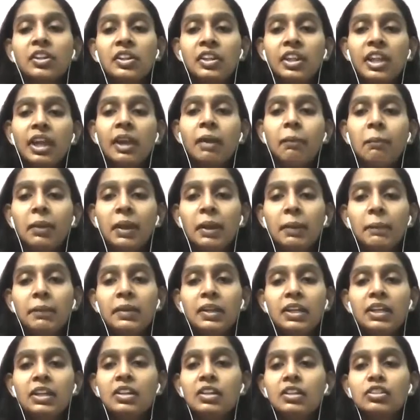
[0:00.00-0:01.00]
They may
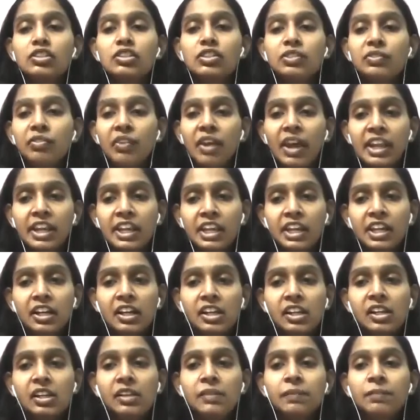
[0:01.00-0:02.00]
be
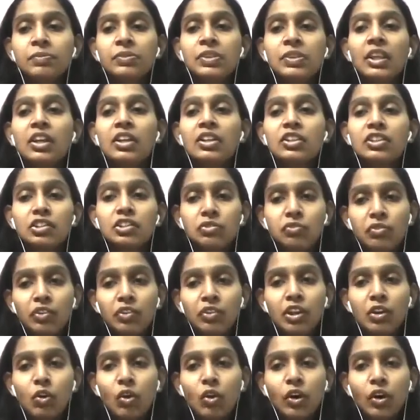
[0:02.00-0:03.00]
spherical,
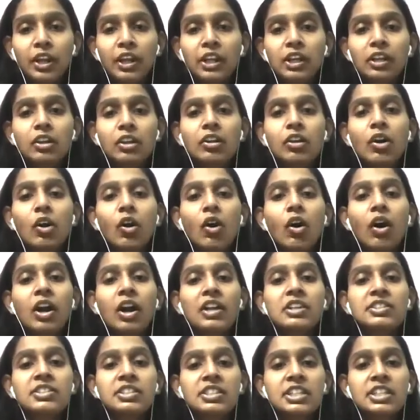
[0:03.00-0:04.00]
spheroid,
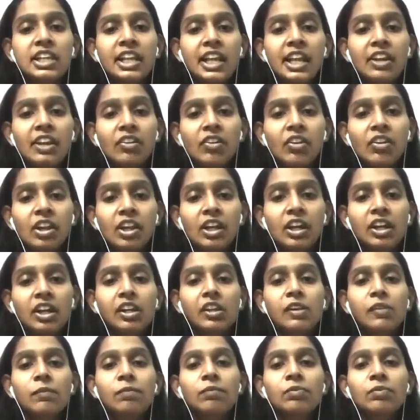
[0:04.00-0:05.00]
or
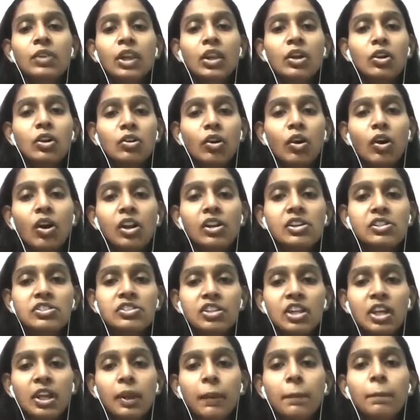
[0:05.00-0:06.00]
cylindrical,
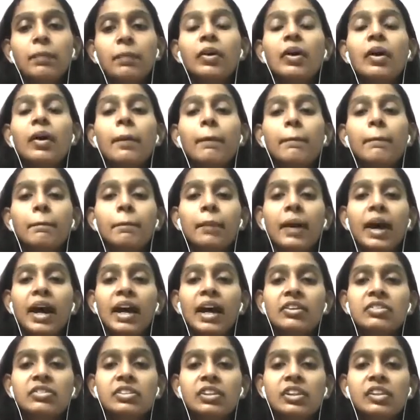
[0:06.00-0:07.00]
rod-shaped,
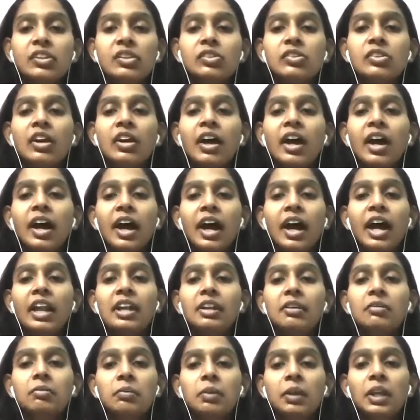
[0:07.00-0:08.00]
micelles,
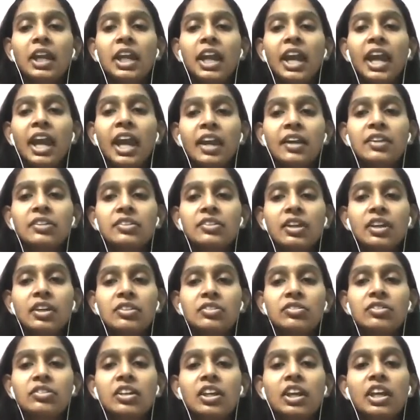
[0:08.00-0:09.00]
and may
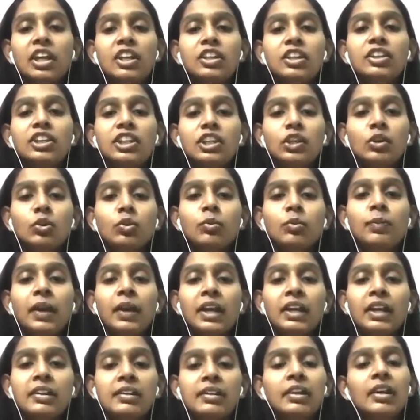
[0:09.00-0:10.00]
exist in
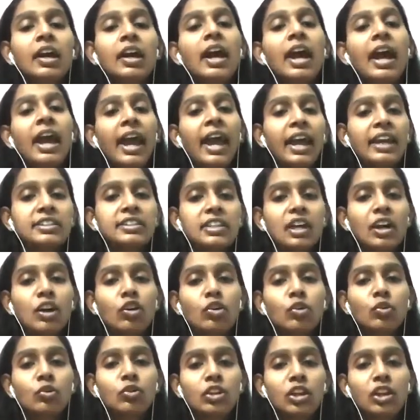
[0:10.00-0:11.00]
cubic,
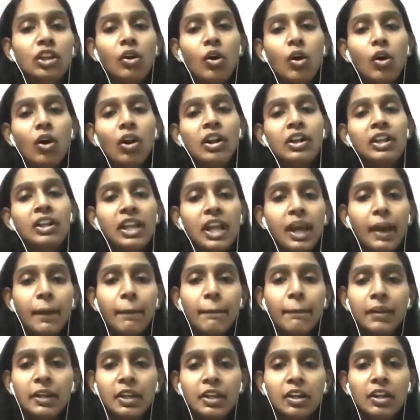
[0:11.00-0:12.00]
hexagonal, or
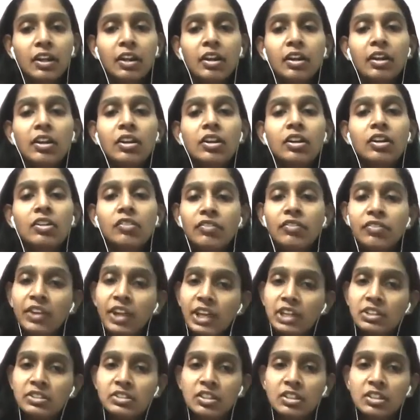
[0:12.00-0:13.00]
laminar
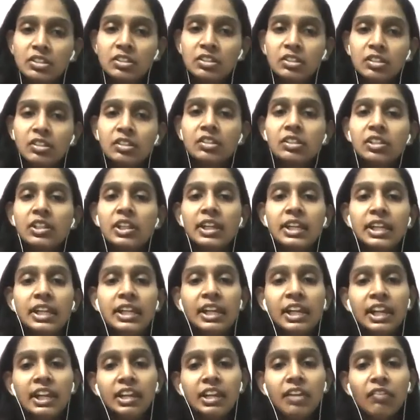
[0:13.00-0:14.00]
phases. The
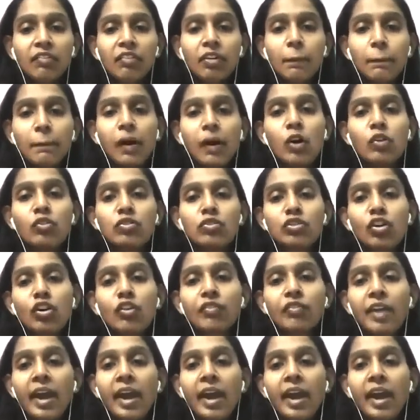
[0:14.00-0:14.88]
relative amount of